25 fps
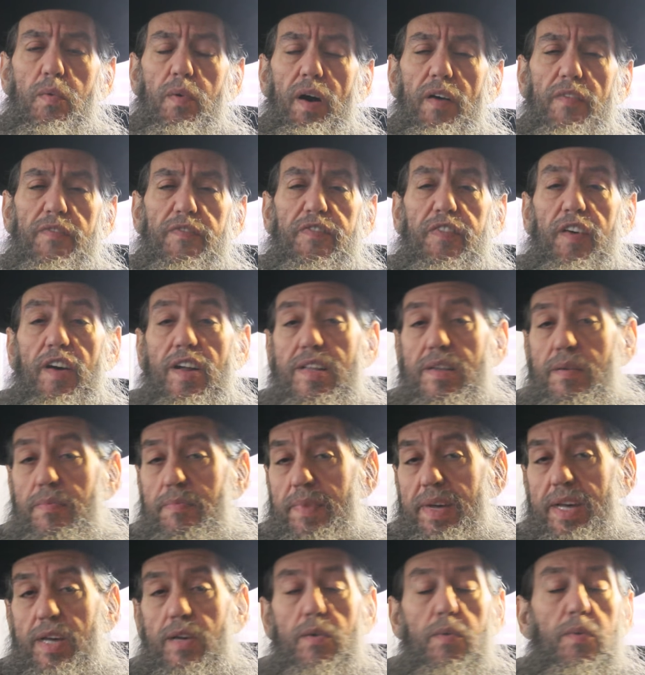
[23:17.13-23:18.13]

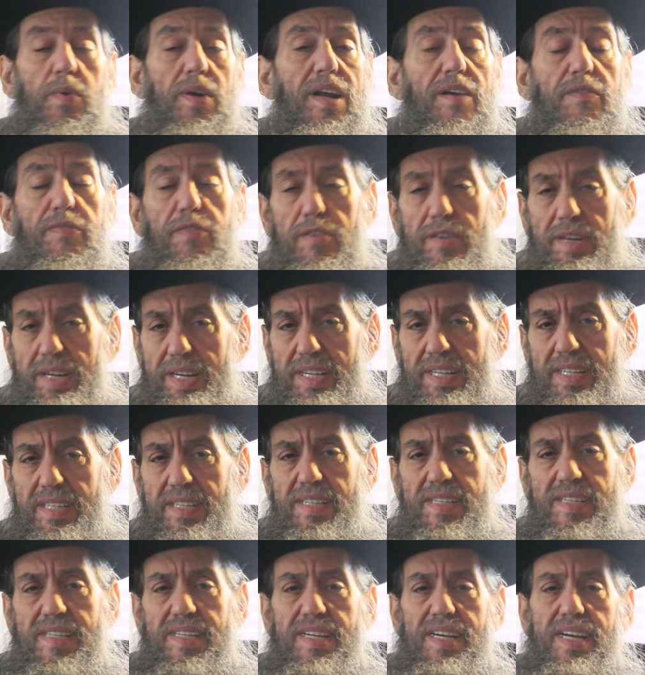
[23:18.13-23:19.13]
FundMe or whatever it
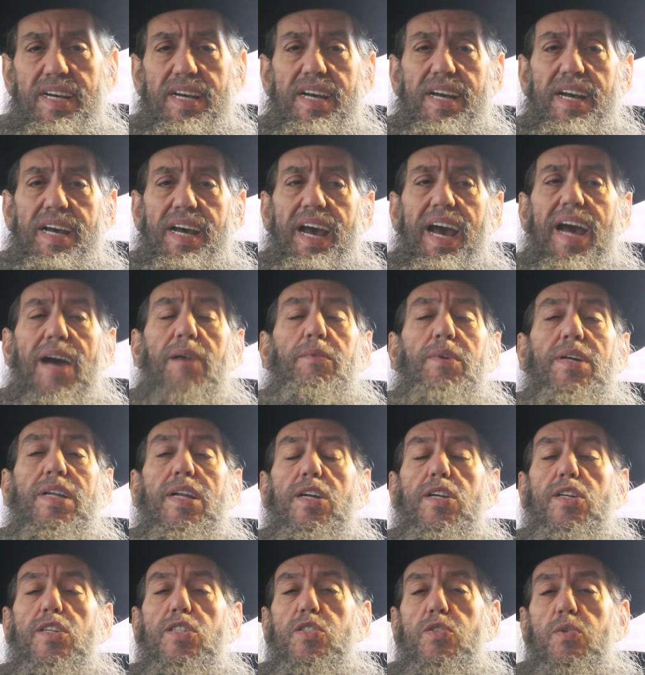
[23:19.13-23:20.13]
is, and
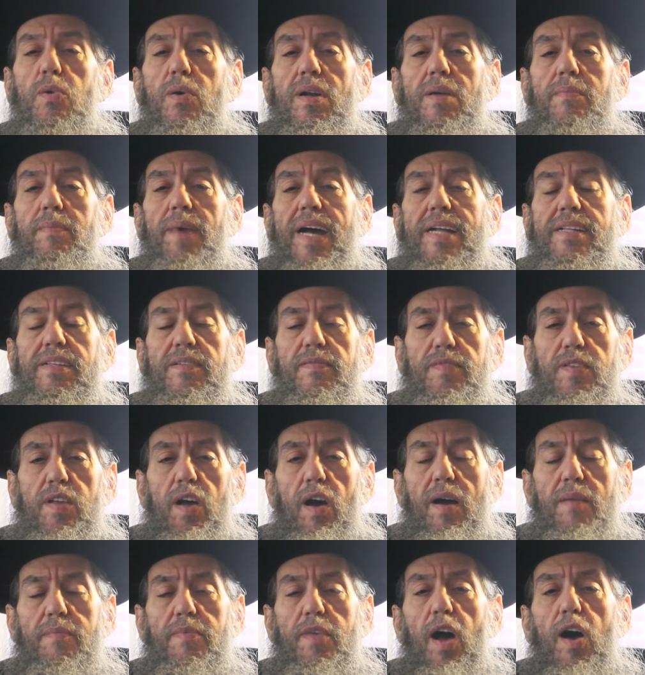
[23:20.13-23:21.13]
within a short amount of
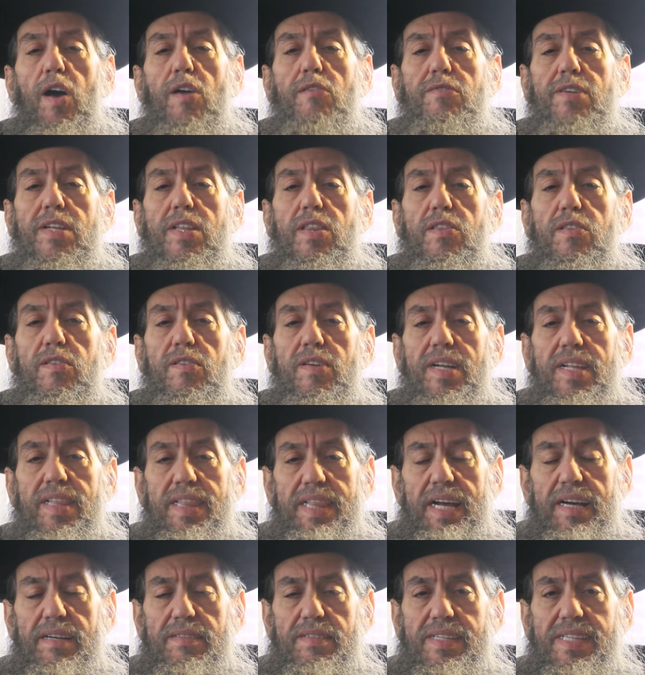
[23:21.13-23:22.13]
time, the
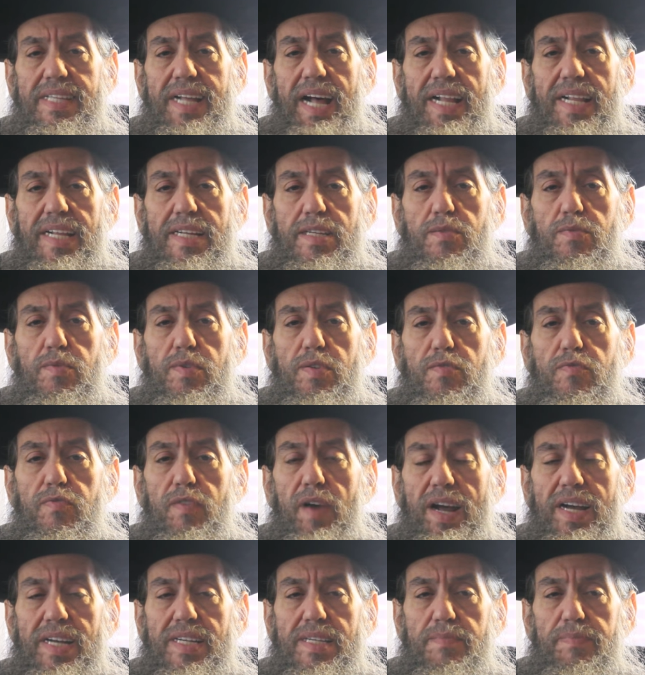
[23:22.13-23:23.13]
$130,000 was
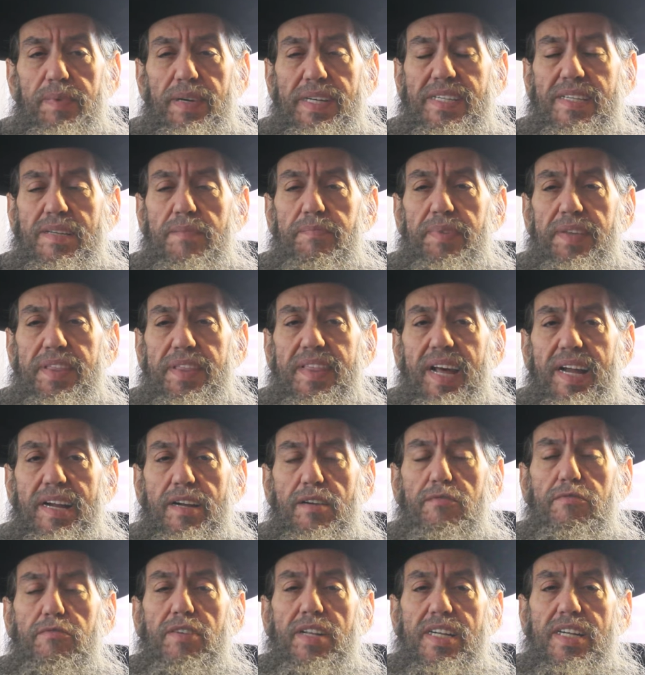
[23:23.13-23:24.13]
raised by
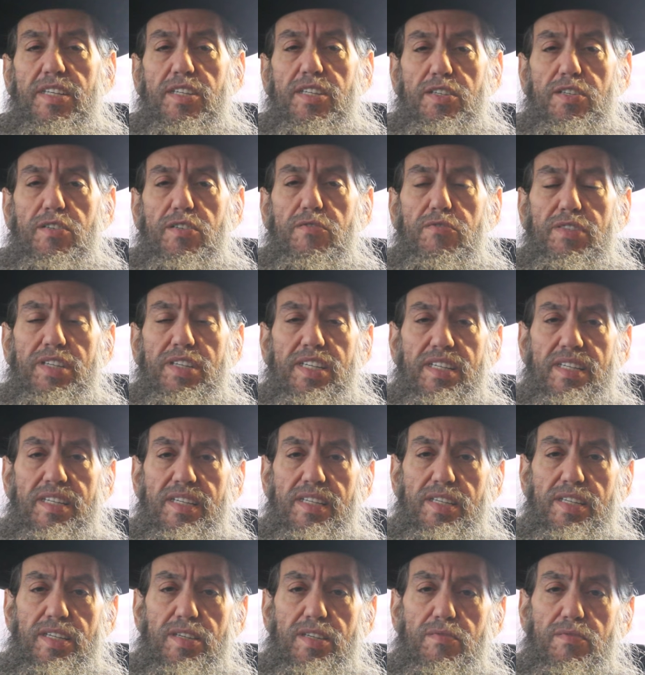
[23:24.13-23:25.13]
sympathetic religious
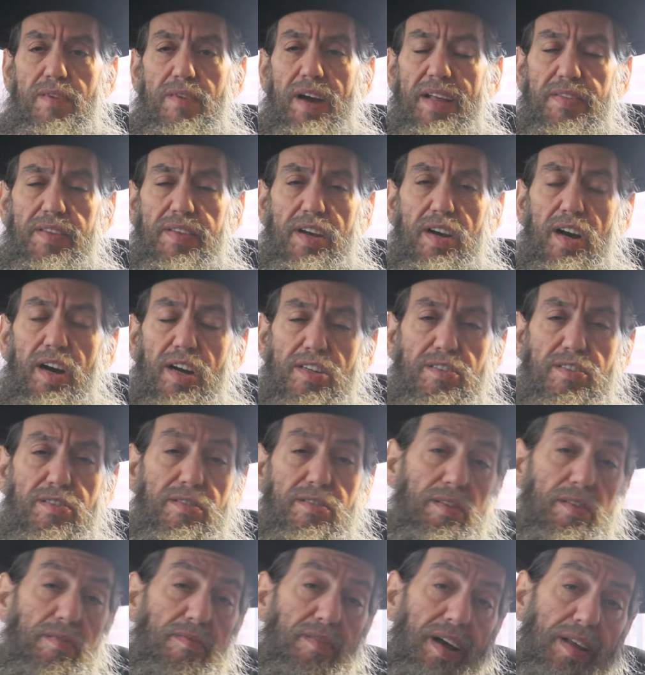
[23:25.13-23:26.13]
Christians throughout the
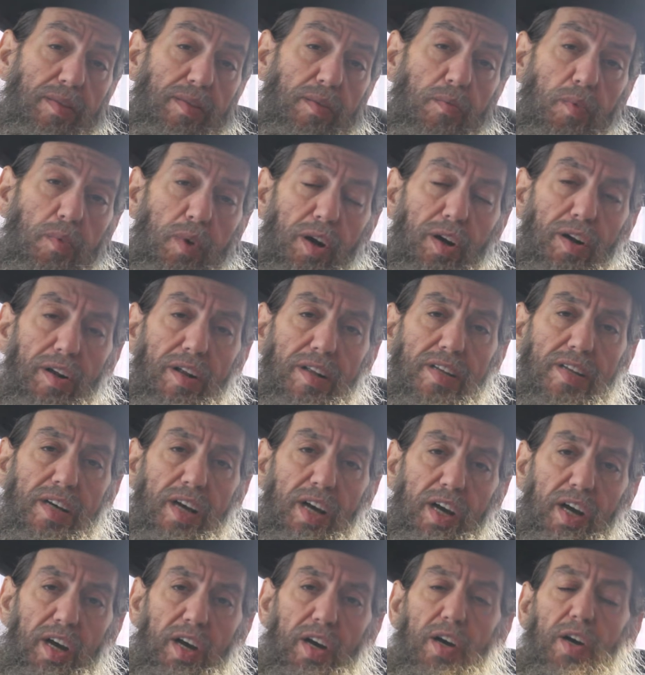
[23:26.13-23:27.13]
country or throughout the world
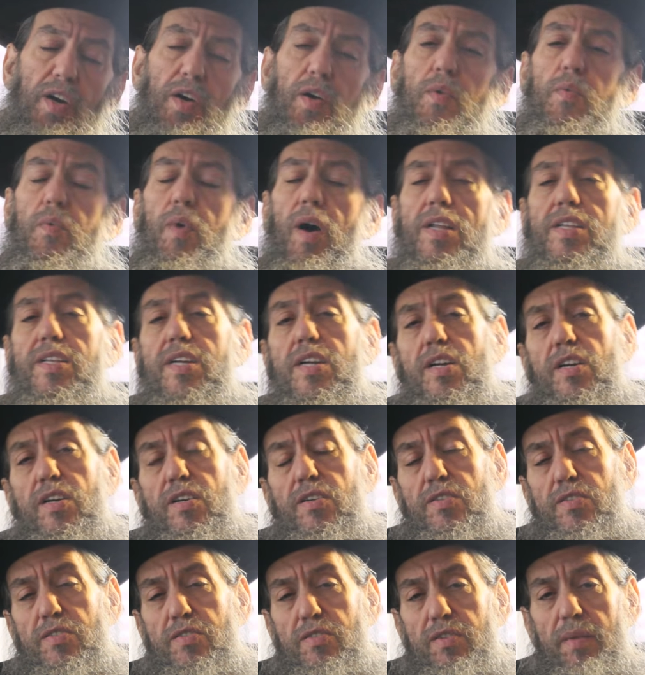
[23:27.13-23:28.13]
who wanted to
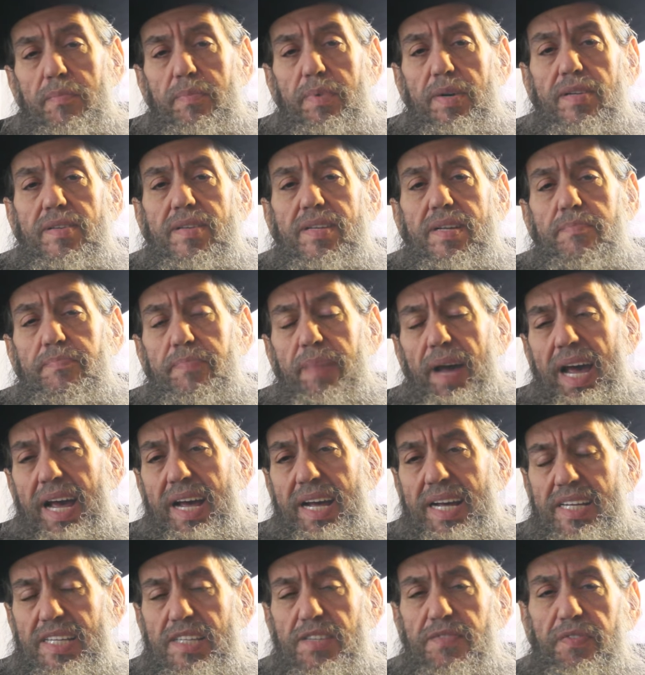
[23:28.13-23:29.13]
contribute to
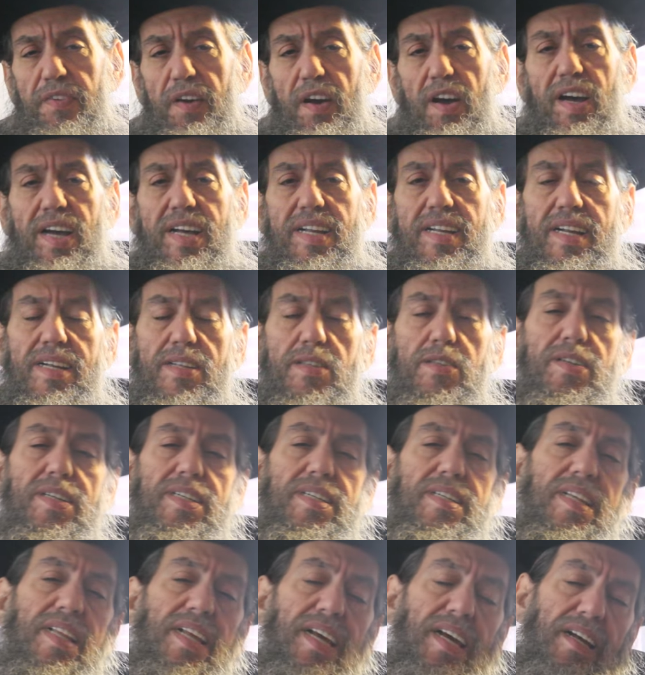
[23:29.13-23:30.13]
paying his fine and to
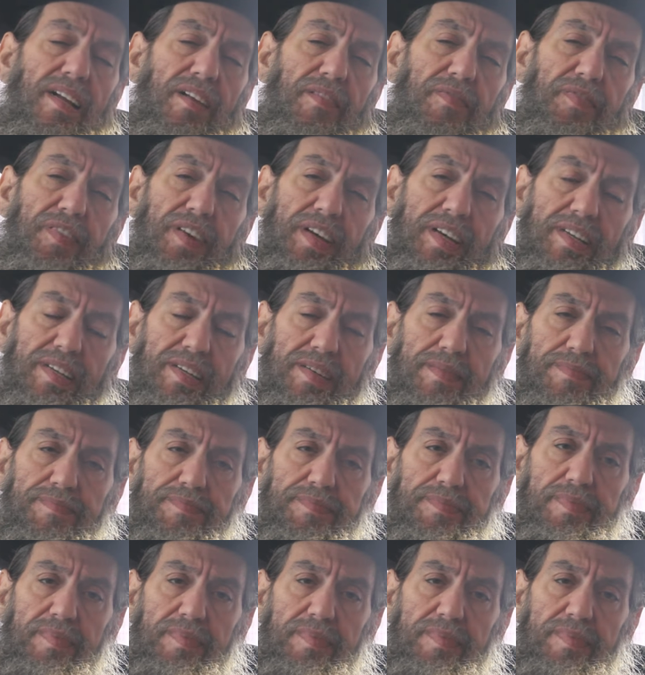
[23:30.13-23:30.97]
his legal fees.